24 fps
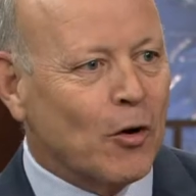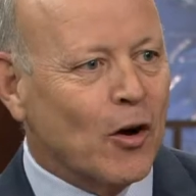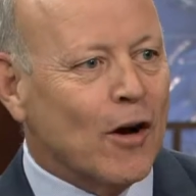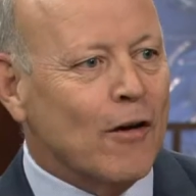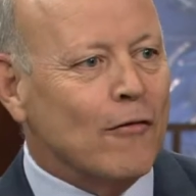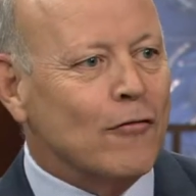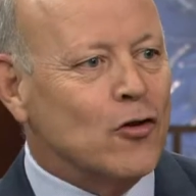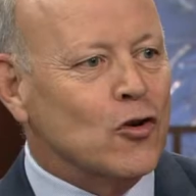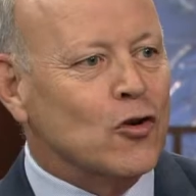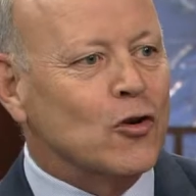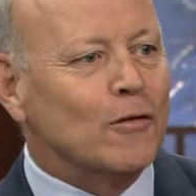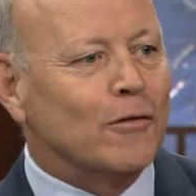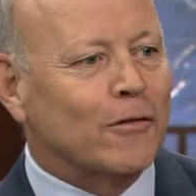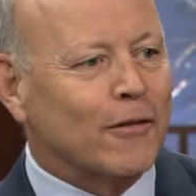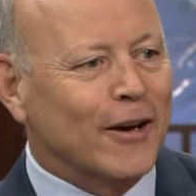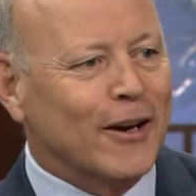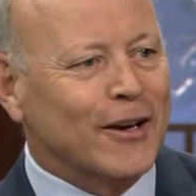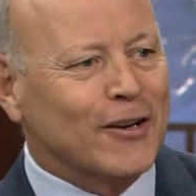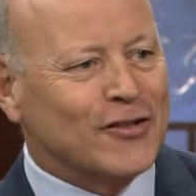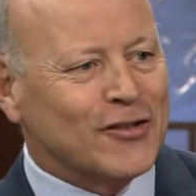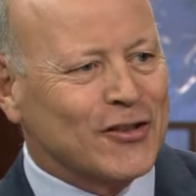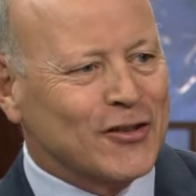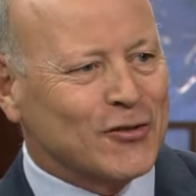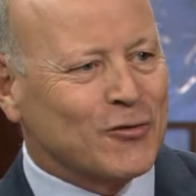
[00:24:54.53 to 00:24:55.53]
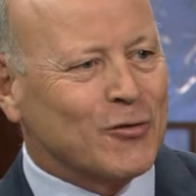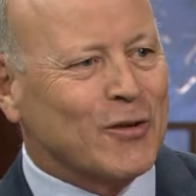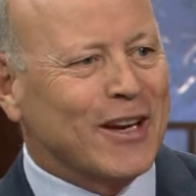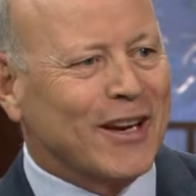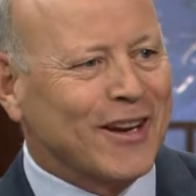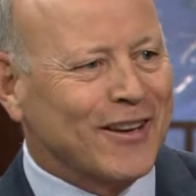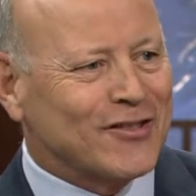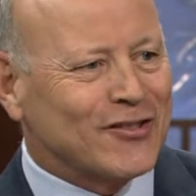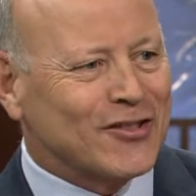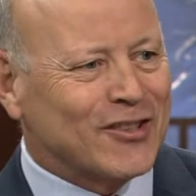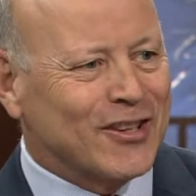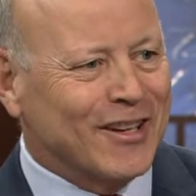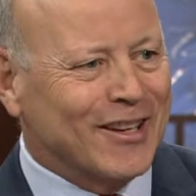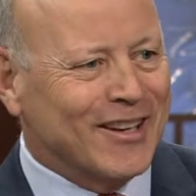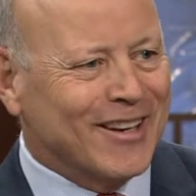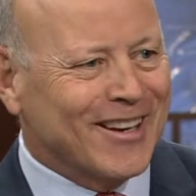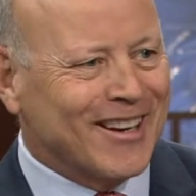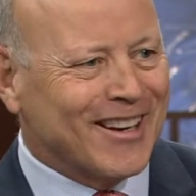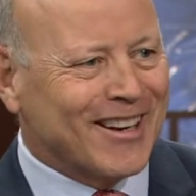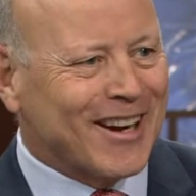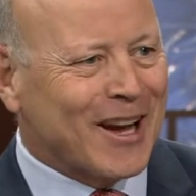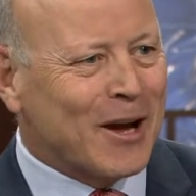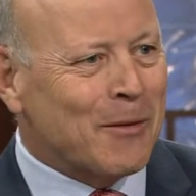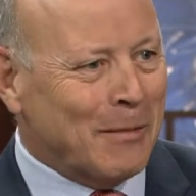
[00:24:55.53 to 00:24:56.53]
of new faces we see
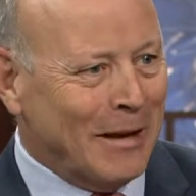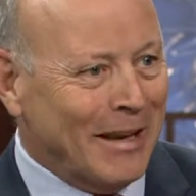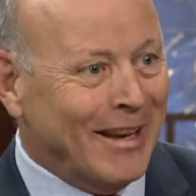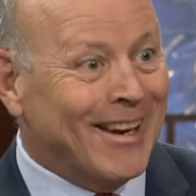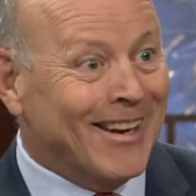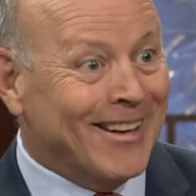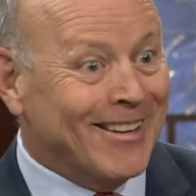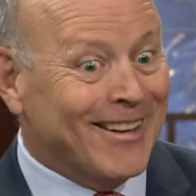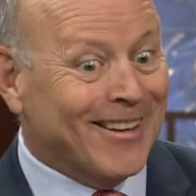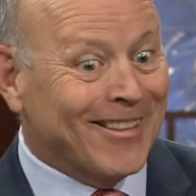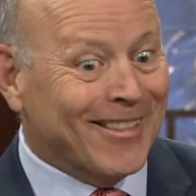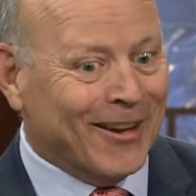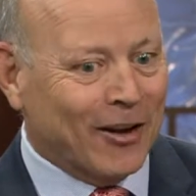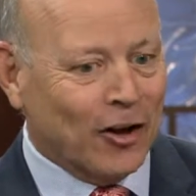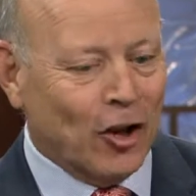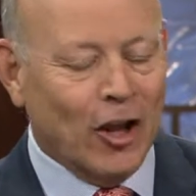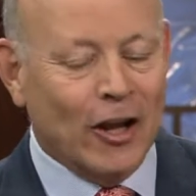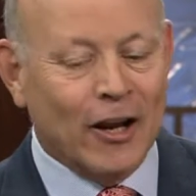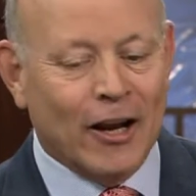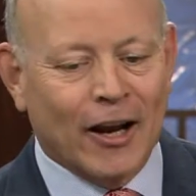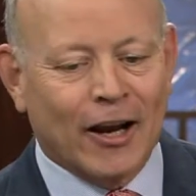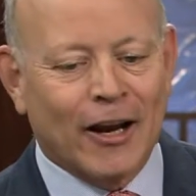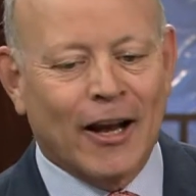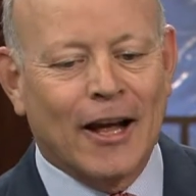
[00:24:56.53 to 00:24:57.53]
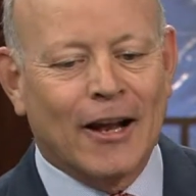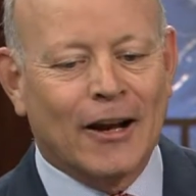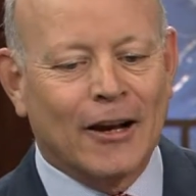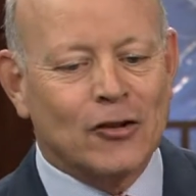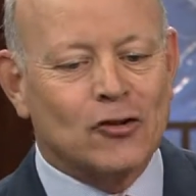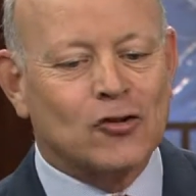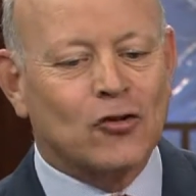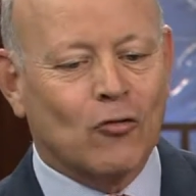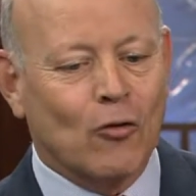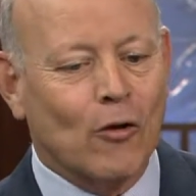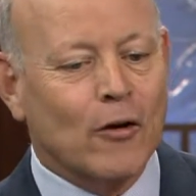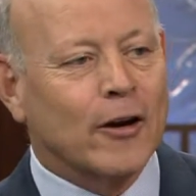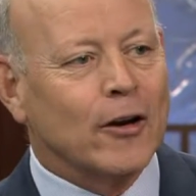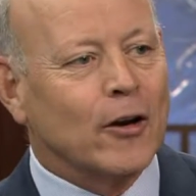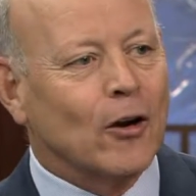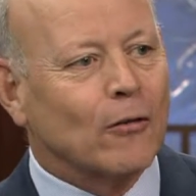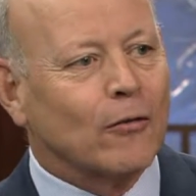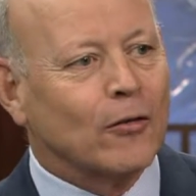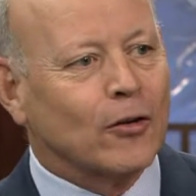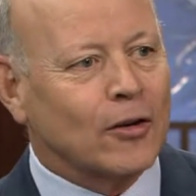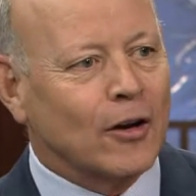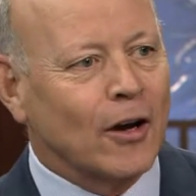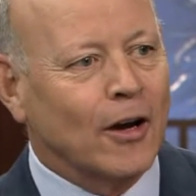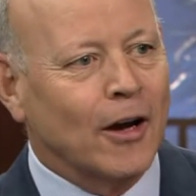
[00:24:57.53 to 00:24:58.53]
uh, coming into the clinic, and it's growing
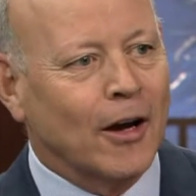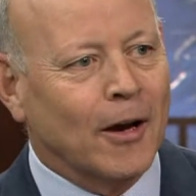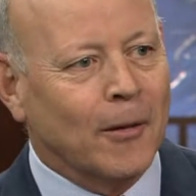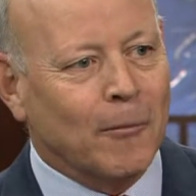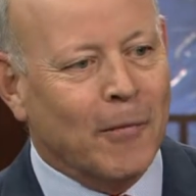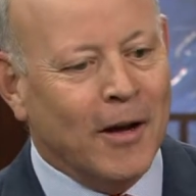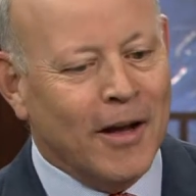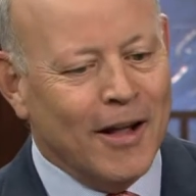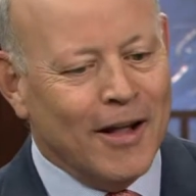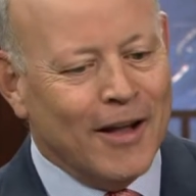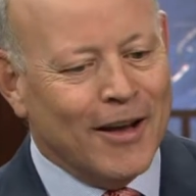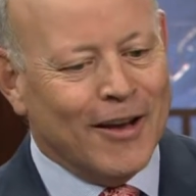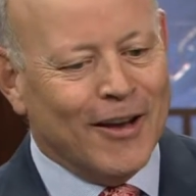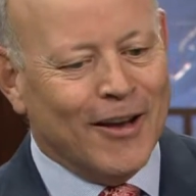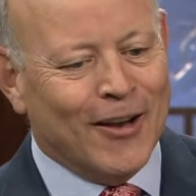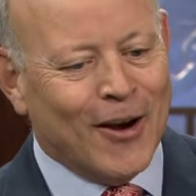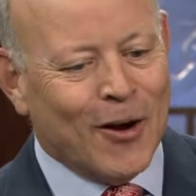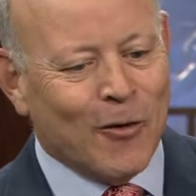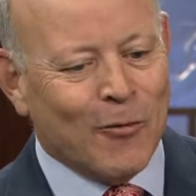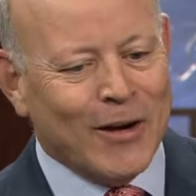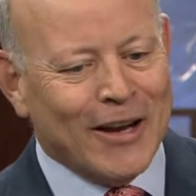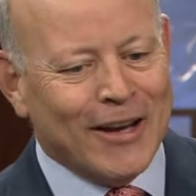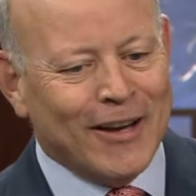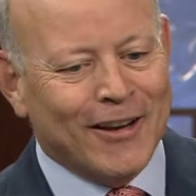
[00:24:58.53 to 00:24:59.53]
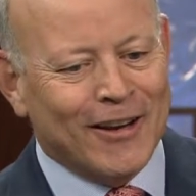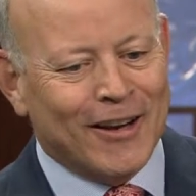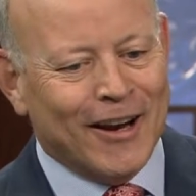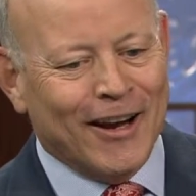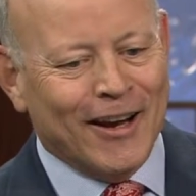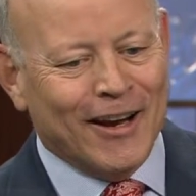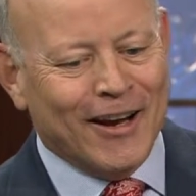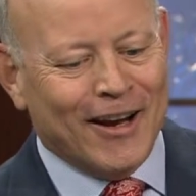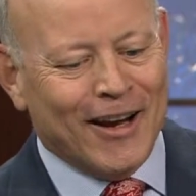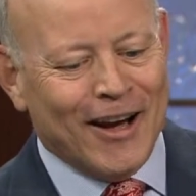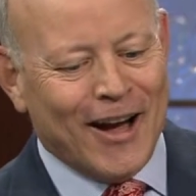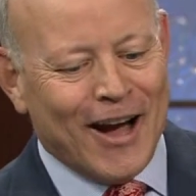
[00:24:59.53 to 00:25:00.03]
over time. You know, we did a uh,